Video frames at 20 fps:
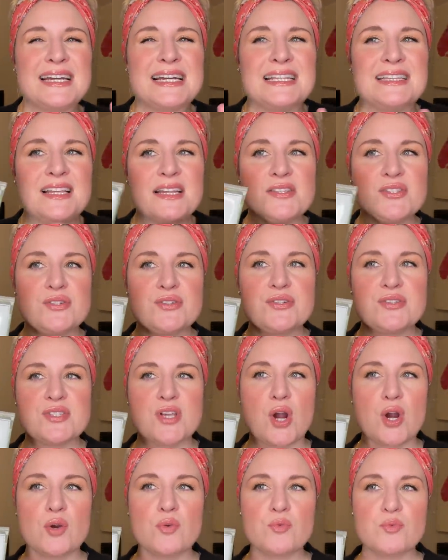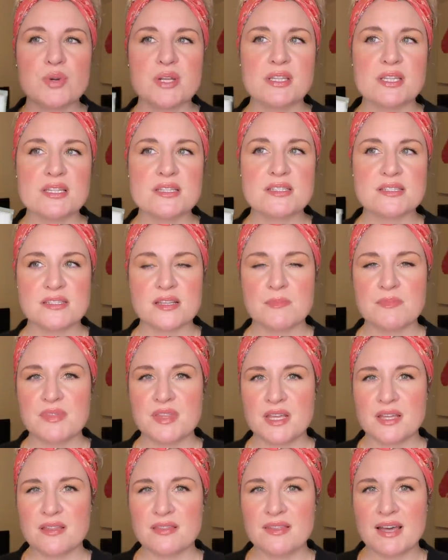Cleansers aren't really
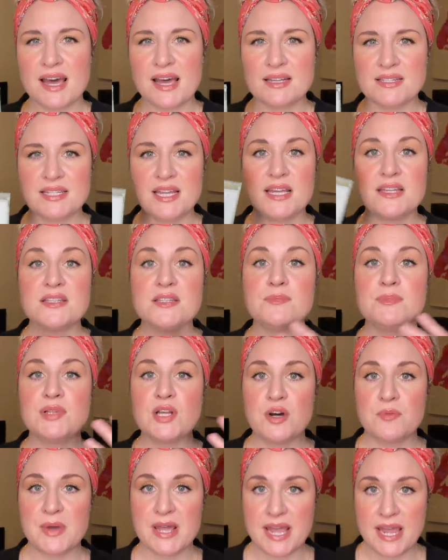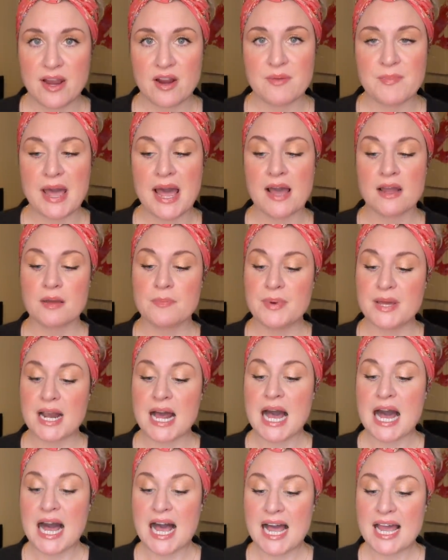something that tend to blow my hair back,
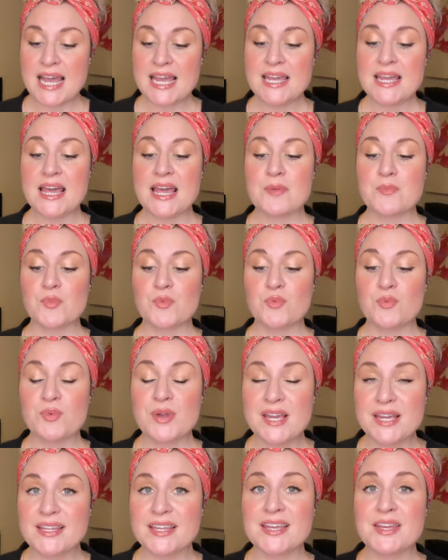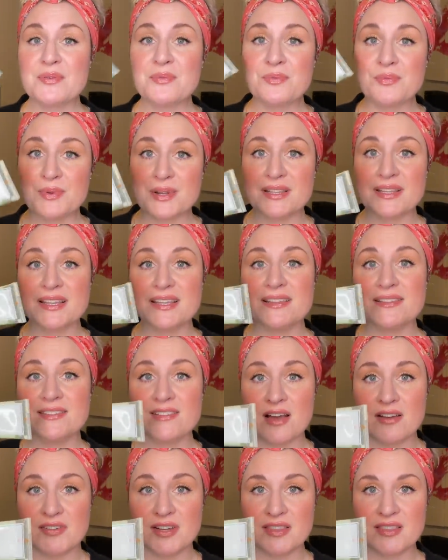but I am really, really
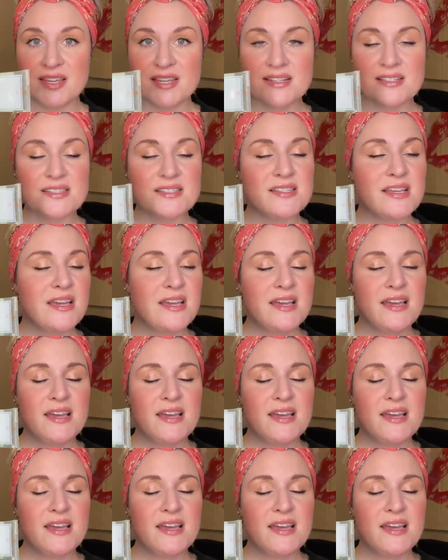loving this.